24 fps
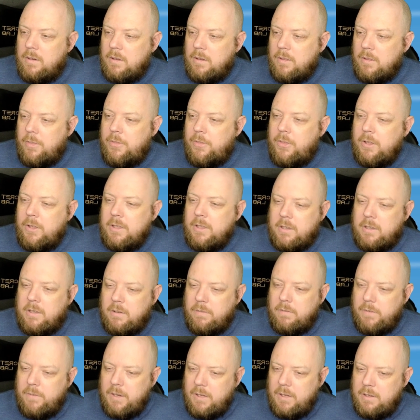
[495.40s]
Think of
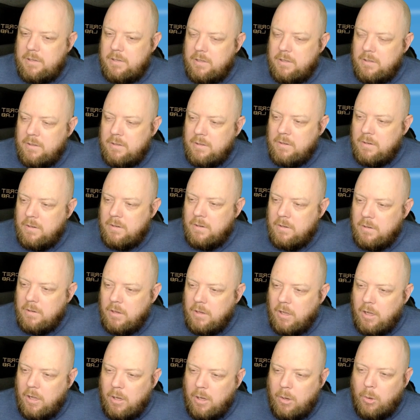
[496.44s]
it.
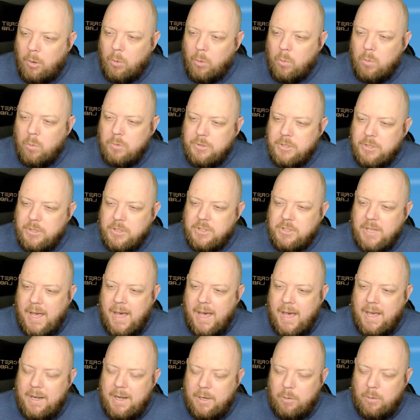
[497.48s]
A whole
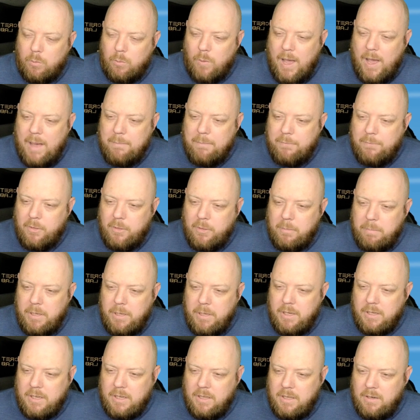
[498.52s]
society ripe for the
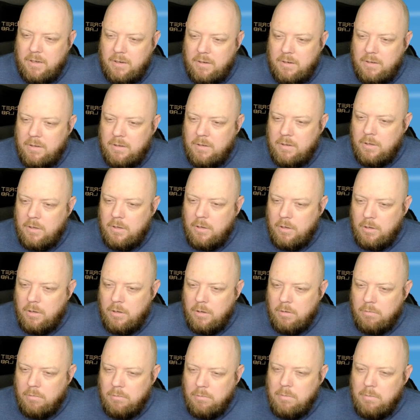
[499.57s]
picking.
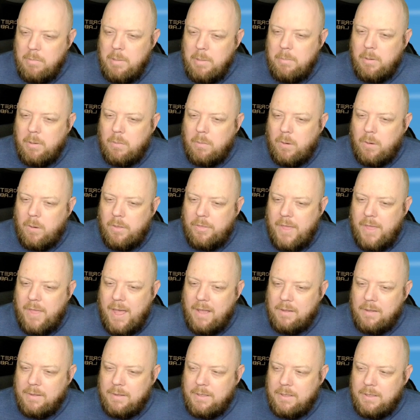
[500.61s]
Remember what that
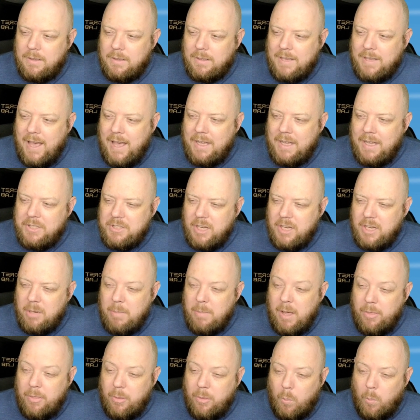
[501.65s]
little guy said
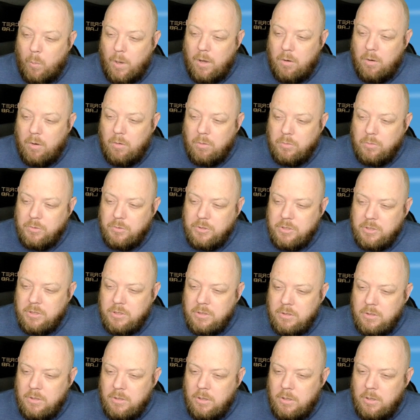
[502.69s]
about the walls?
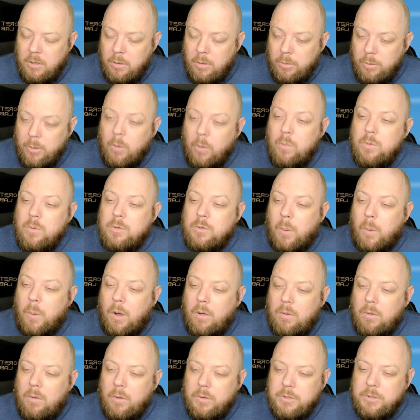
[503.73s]
Those
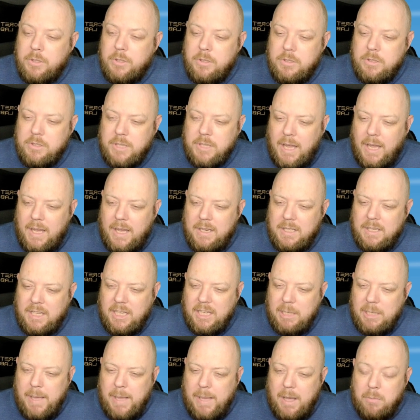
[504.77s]
walls are designed to
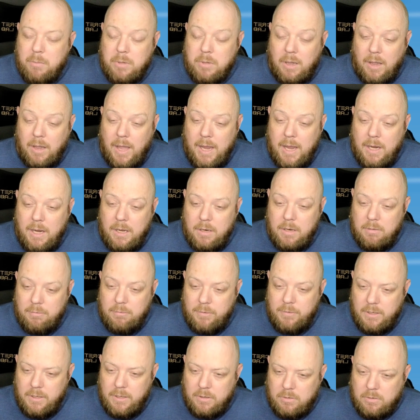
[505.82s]
keep out land
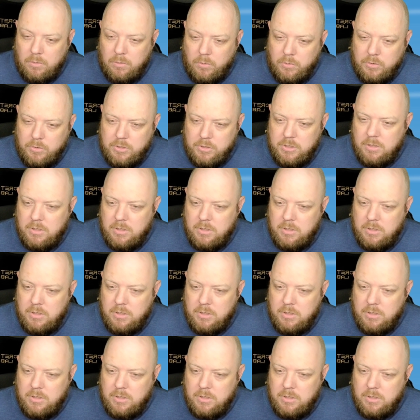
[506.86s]
vehicles.